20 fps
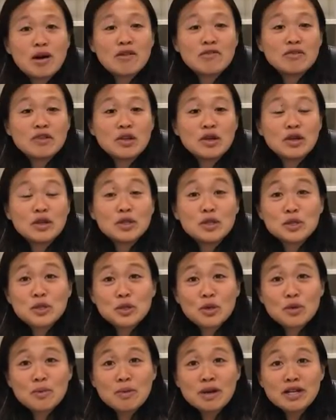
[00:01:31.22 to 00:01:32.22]
I've learned
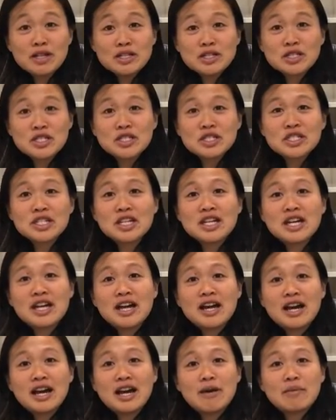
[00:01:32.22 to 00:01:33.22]
so much.
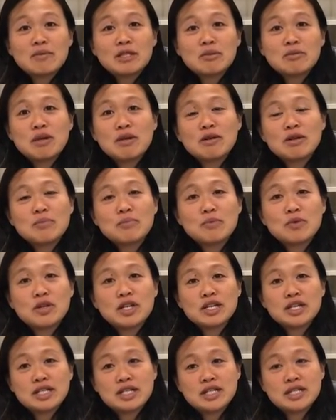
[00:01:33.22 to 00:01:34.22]
To be able to put
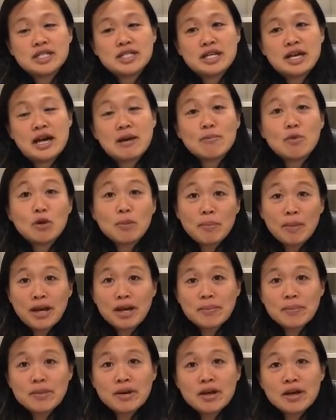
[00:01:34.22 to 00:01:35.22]
it on
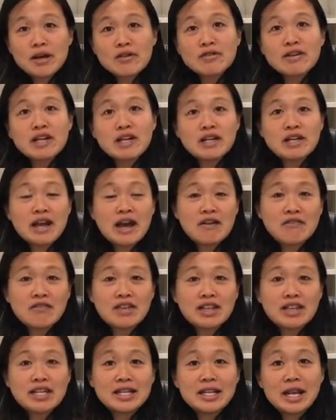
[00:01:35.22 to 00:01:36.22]
paper and
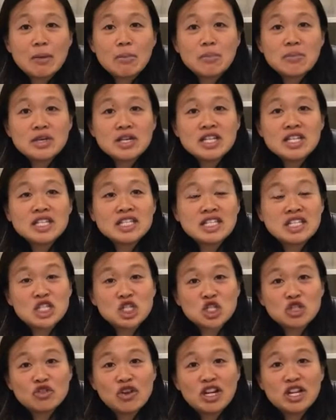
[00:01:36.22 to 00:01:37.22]
having the numbers, the
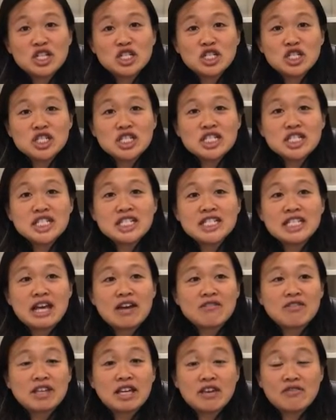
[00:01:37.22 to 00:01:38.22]
strategies,
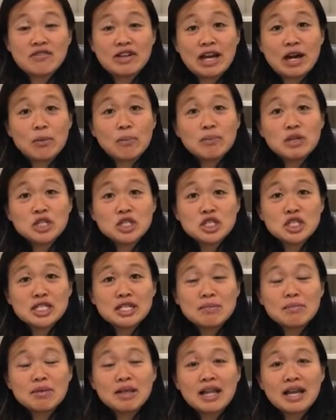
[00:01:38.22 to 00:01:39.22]
having even our mission
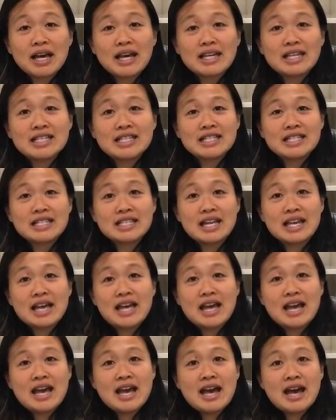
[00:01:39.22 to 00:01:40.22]
in place,
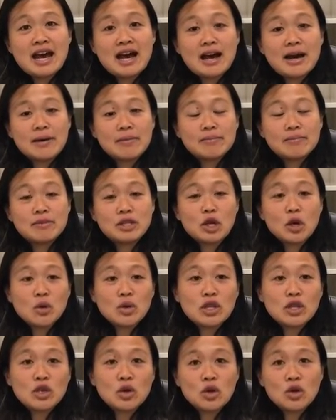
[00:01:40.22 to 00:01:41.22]

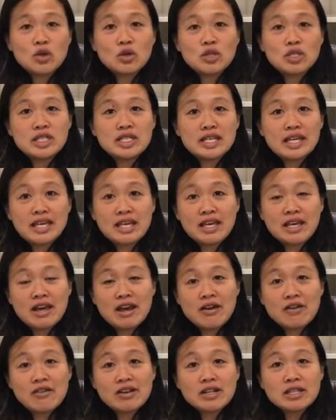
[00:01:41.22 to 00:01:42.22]
knowing those key
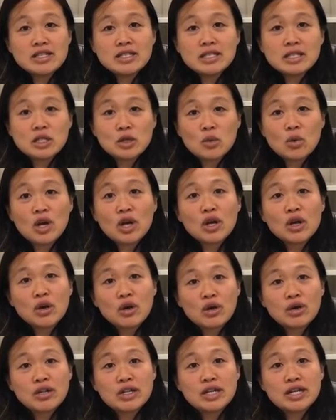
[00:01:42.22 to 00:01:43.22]
areas to work
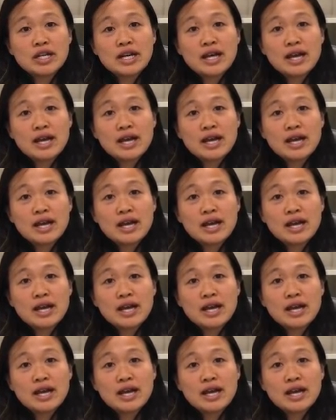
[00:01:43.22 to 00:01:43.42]
on